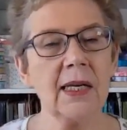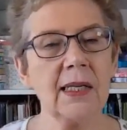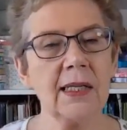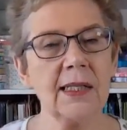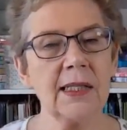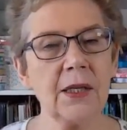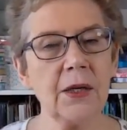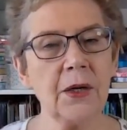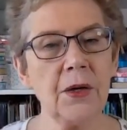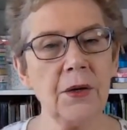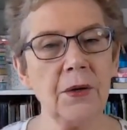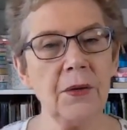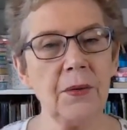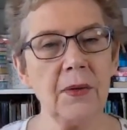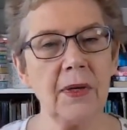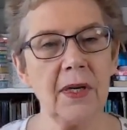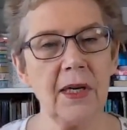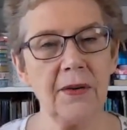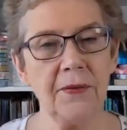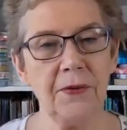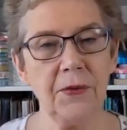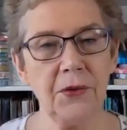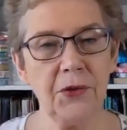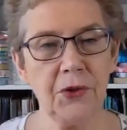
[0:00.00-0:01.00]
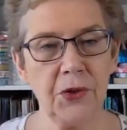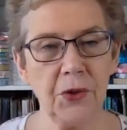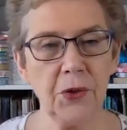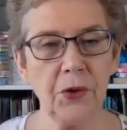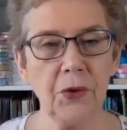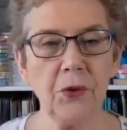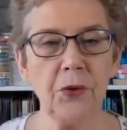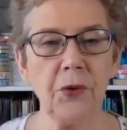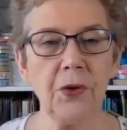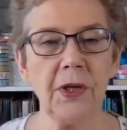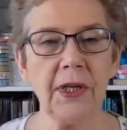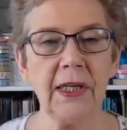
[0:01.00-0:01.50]
So if you do
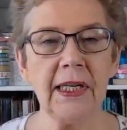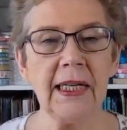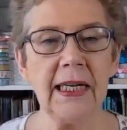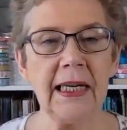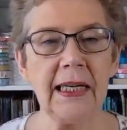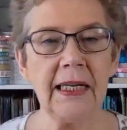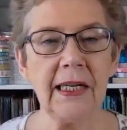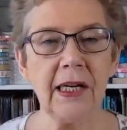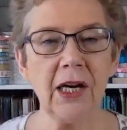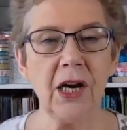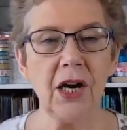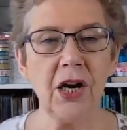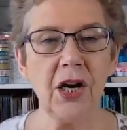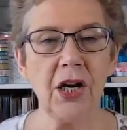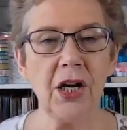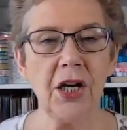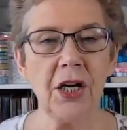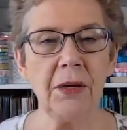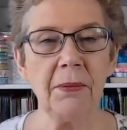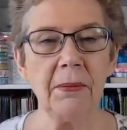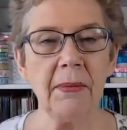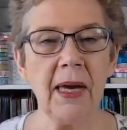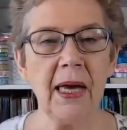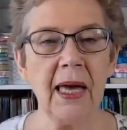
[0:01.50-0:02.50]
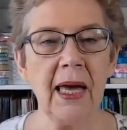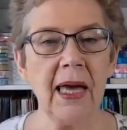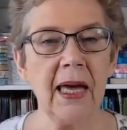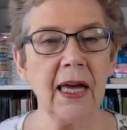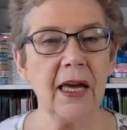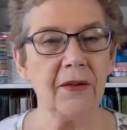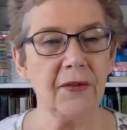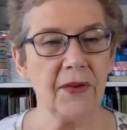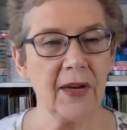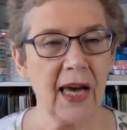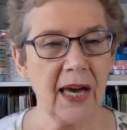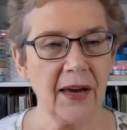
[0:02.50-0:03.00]
cook and eat at home,
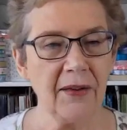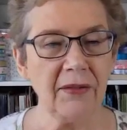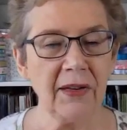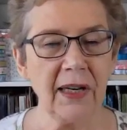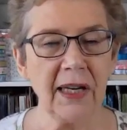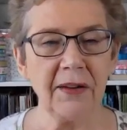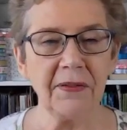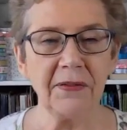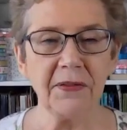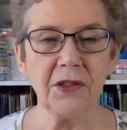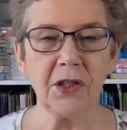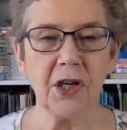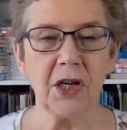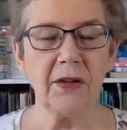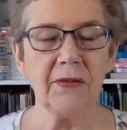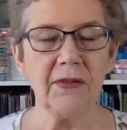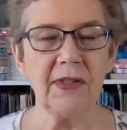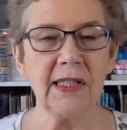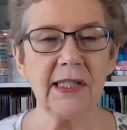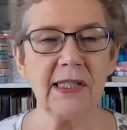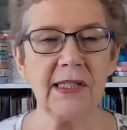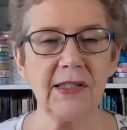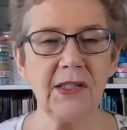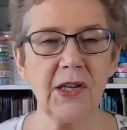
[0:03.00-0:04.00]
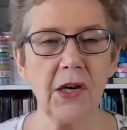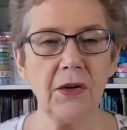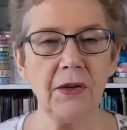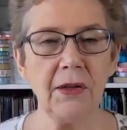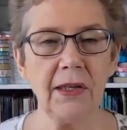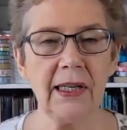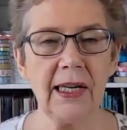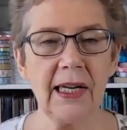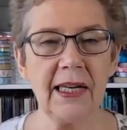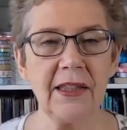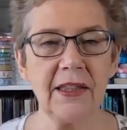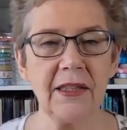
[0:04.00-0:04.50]
if you have leftovers, don't
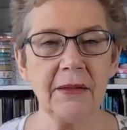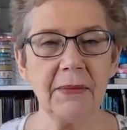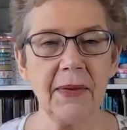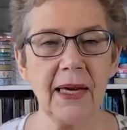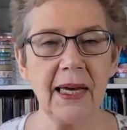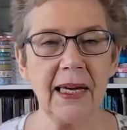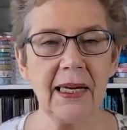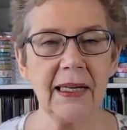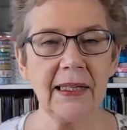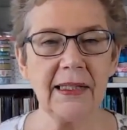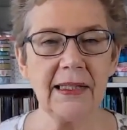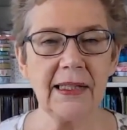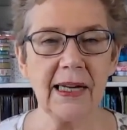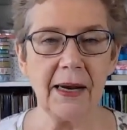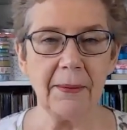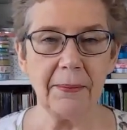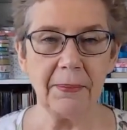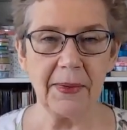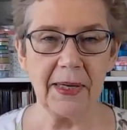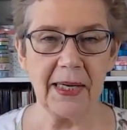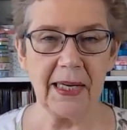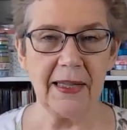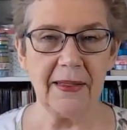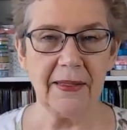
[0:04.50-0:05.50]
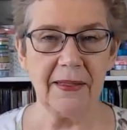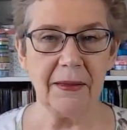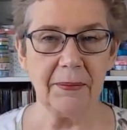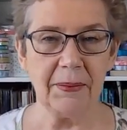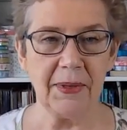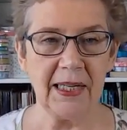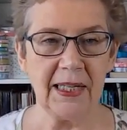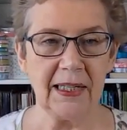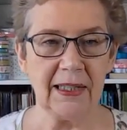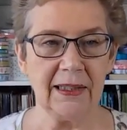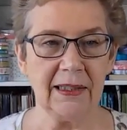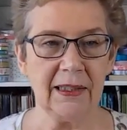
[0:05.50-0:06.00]
let them end up in the
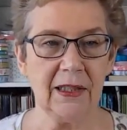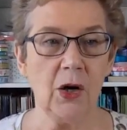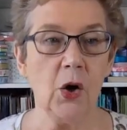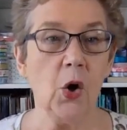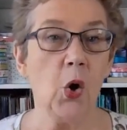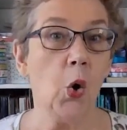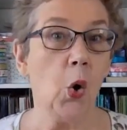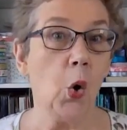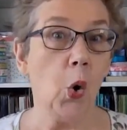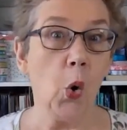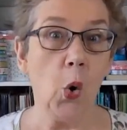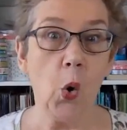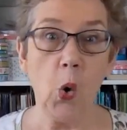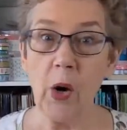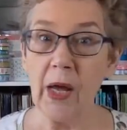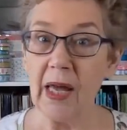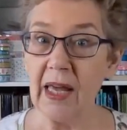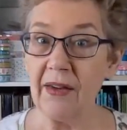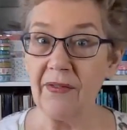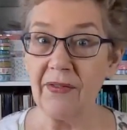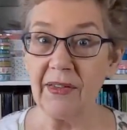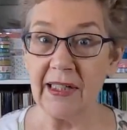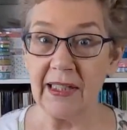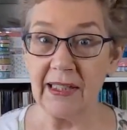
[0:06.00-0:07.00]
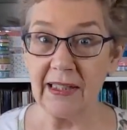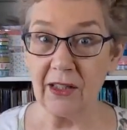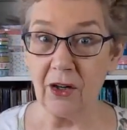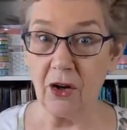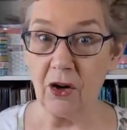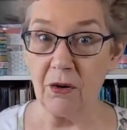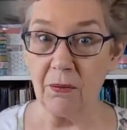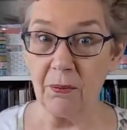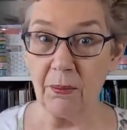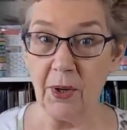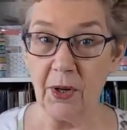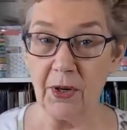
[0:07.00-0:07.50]
bin or even in the
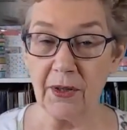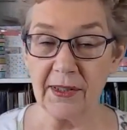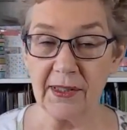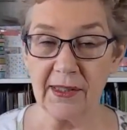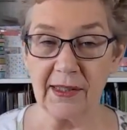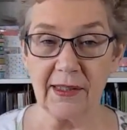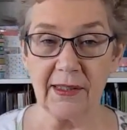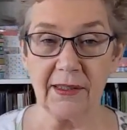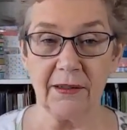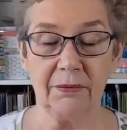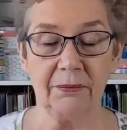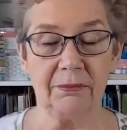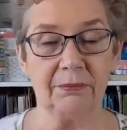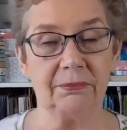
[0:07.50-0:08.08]
compost.